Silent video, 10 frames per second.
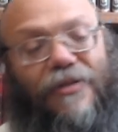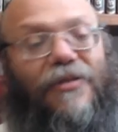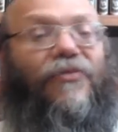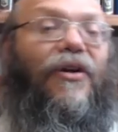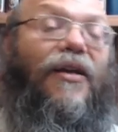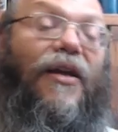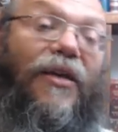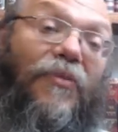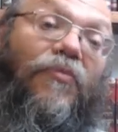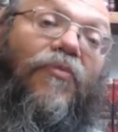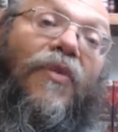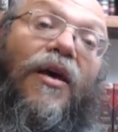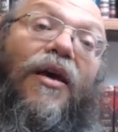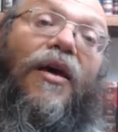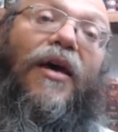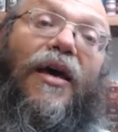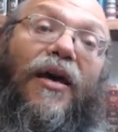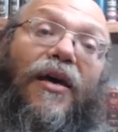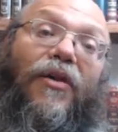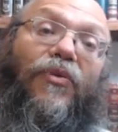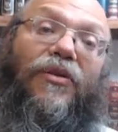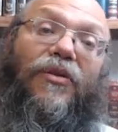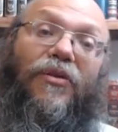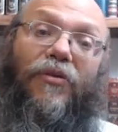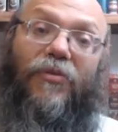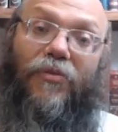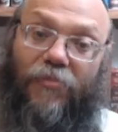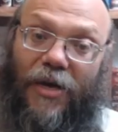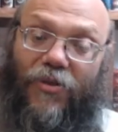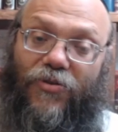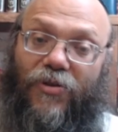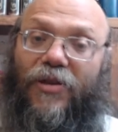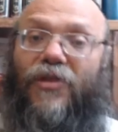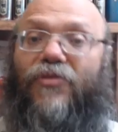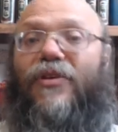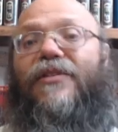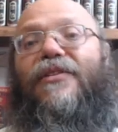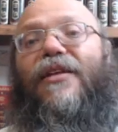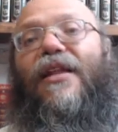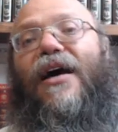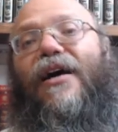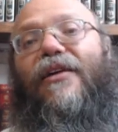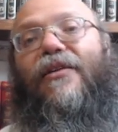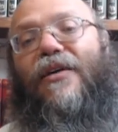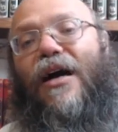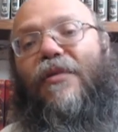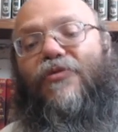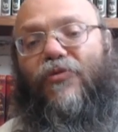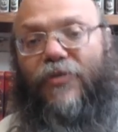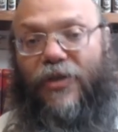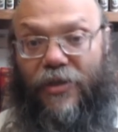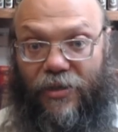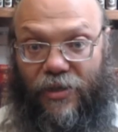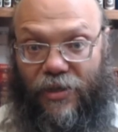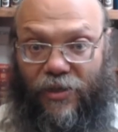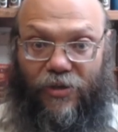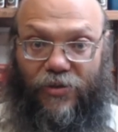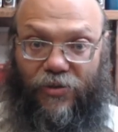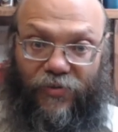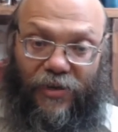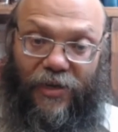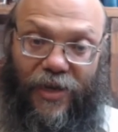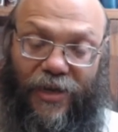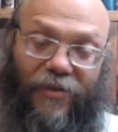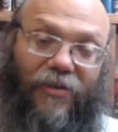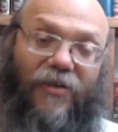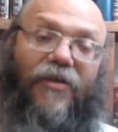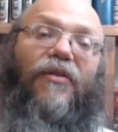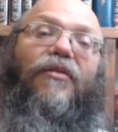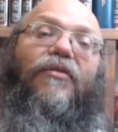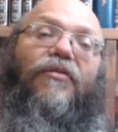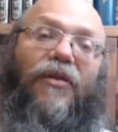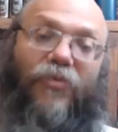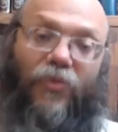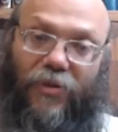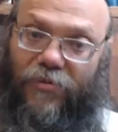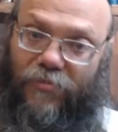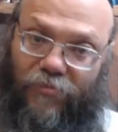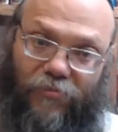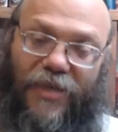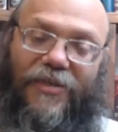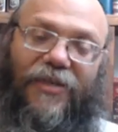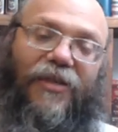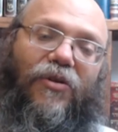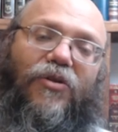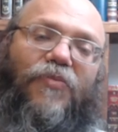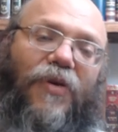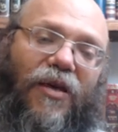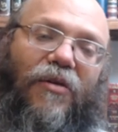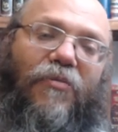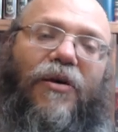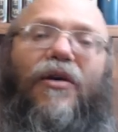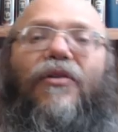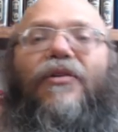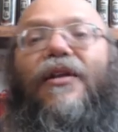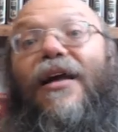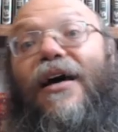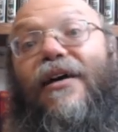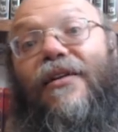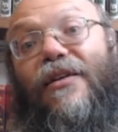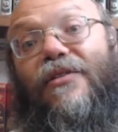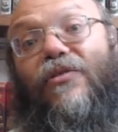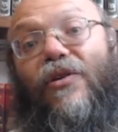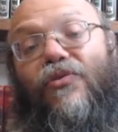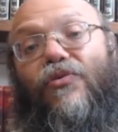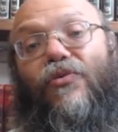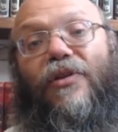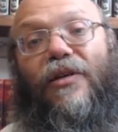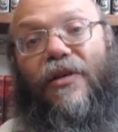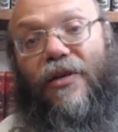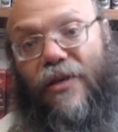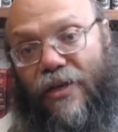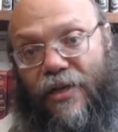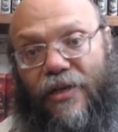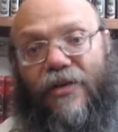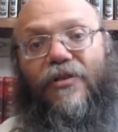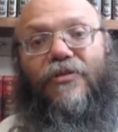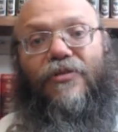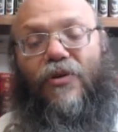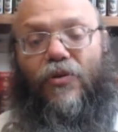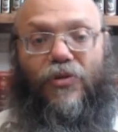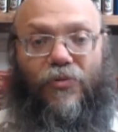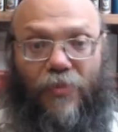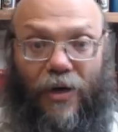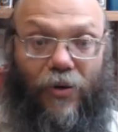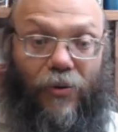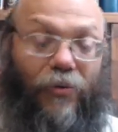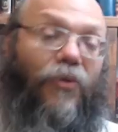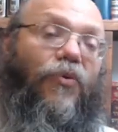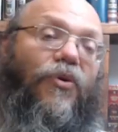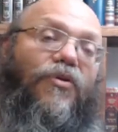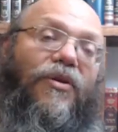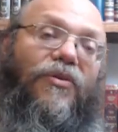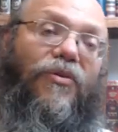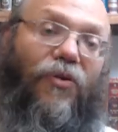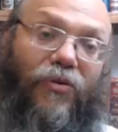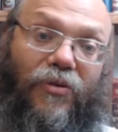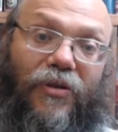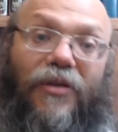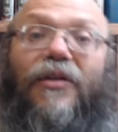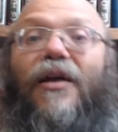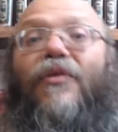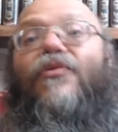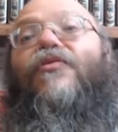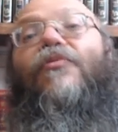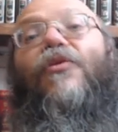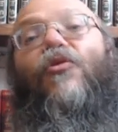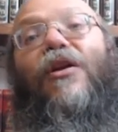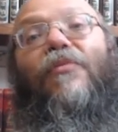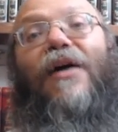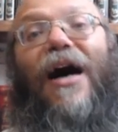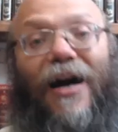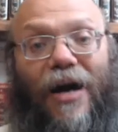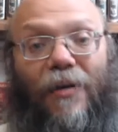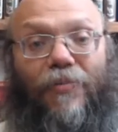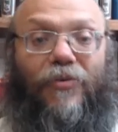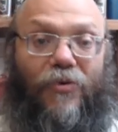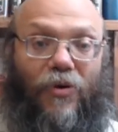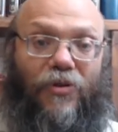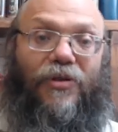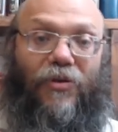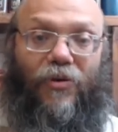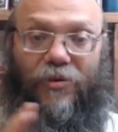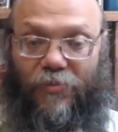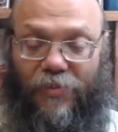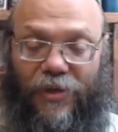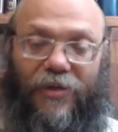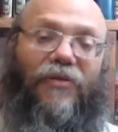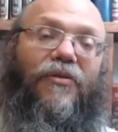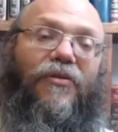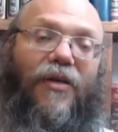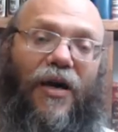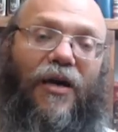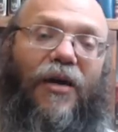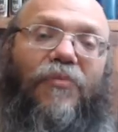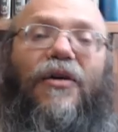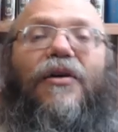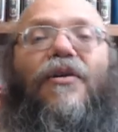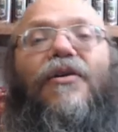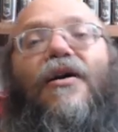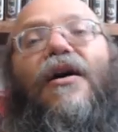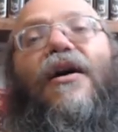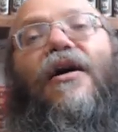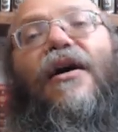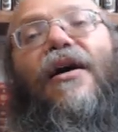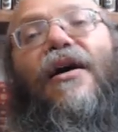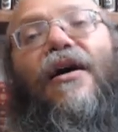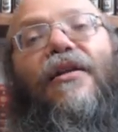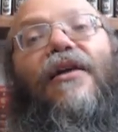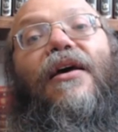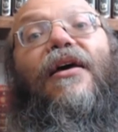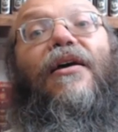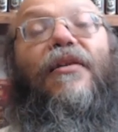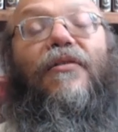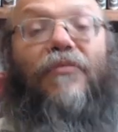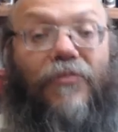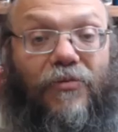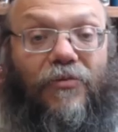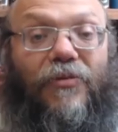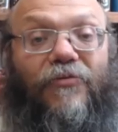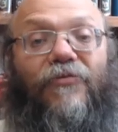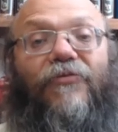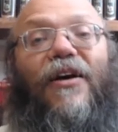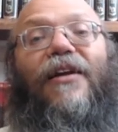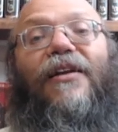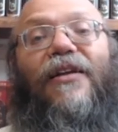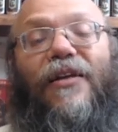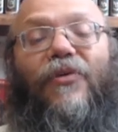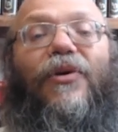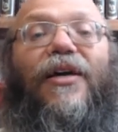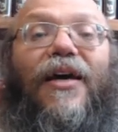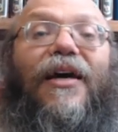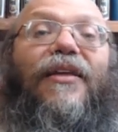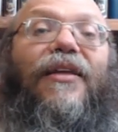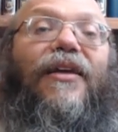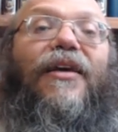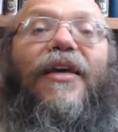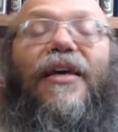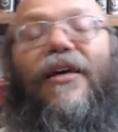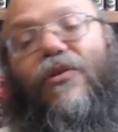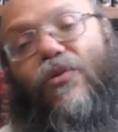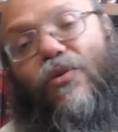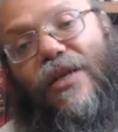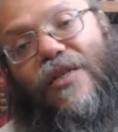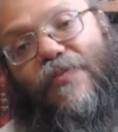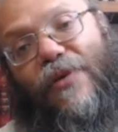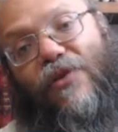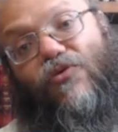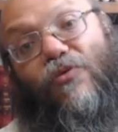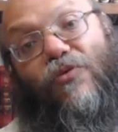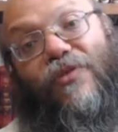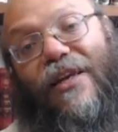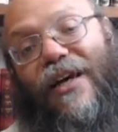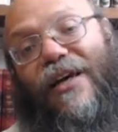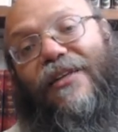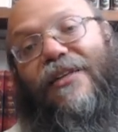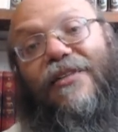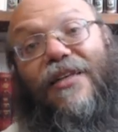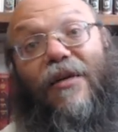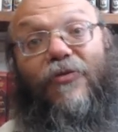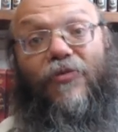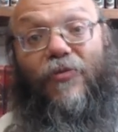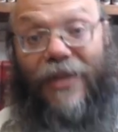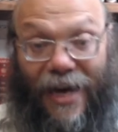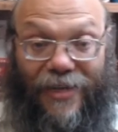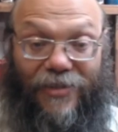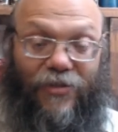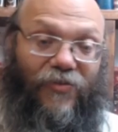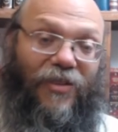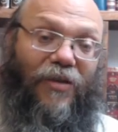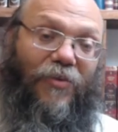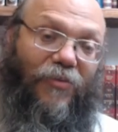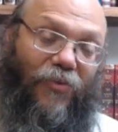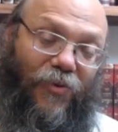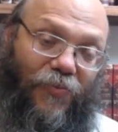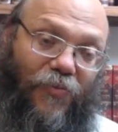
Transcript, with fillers: Sefat Eklelim, and we mentioned that there is the light that comes from the hairs of the head that we basically not speaking about, the light that is going through the ears, nose, mouth, which is called in the language of the Mekubalim Achap, Ozen Hotem Peh, Achap. And then finally we're getting into the spectrum of the light that is coming from the eyes of Adam Kadmon.